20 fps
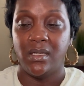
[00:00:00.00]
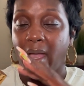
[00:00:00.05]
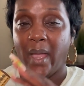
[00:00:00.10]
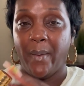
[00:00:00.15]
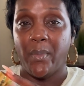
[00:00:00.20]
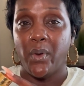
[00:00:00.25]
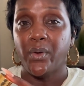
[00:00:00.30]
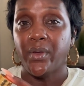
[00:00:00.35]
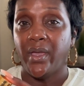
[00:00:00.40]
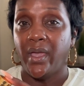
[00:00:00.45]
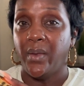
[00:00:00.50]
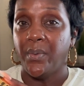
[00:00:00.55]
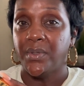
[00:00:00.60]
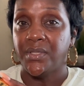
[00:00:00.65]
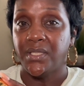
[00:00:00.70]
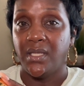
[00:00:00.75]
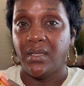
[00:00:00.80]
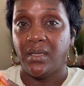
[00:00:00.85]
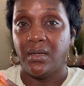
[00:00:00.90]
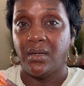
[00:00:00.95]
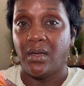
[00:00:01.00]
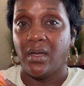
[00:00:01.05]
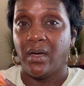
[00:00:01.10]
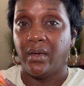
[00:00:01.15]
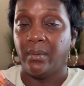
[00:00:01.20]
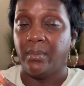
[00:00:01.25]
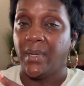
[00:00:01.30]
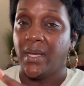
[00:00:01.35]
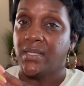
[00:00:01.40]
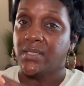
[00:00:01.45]
I'm okay with taking the
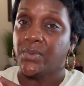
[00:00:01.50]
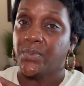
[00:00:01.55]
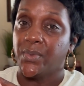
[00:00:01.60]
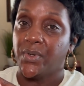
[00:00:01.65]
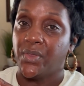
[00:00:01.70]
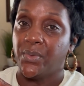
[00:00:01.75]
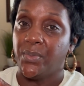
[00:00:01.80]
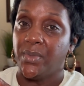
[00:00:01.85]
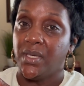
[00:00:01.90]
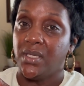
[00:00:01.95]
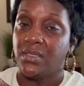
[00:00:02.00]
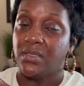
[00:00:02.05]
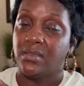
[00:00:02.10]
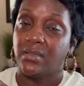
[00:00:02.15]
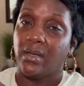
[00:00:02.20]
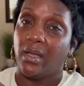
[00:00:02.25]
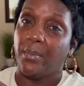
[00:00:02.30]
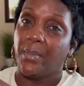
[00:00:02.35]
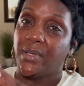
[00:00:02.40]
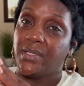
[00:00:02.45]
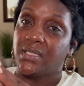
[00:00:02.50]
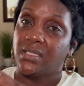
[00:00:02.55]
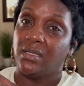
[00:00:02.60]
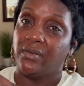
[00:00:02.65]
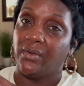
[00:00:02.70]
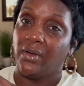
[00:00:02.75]
atomizer with me to top myself